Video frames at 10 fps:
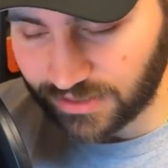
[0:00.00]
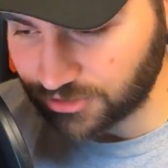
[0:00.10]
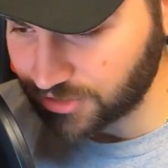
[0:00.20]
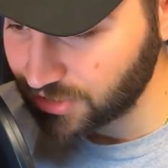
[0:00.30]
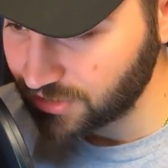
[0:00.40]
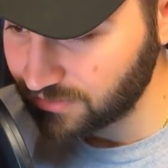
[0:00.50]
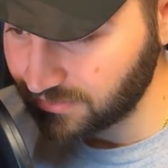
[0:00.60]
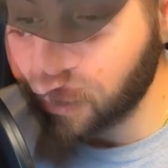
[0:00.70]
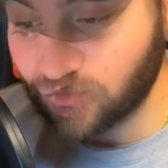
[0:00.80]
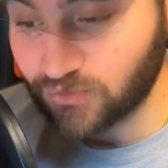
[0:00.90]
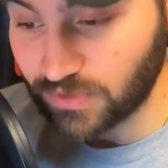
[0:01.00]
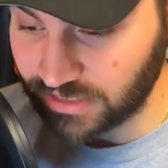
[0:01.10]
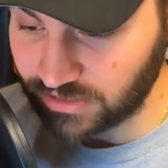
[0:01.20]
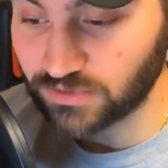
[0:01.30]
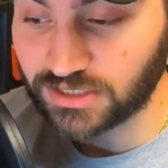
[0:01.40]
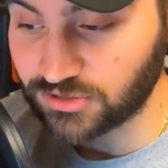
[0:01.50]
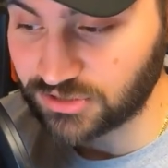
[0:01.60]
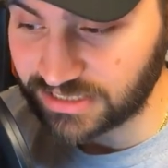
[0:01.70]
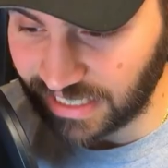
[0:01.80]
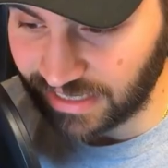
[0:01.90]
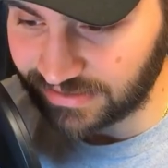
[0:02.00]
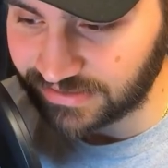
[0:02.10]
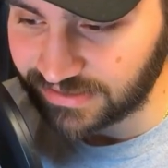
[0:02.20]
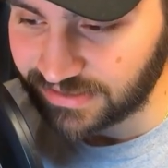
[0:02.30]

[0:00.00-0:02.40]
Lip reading: and just I don't really understand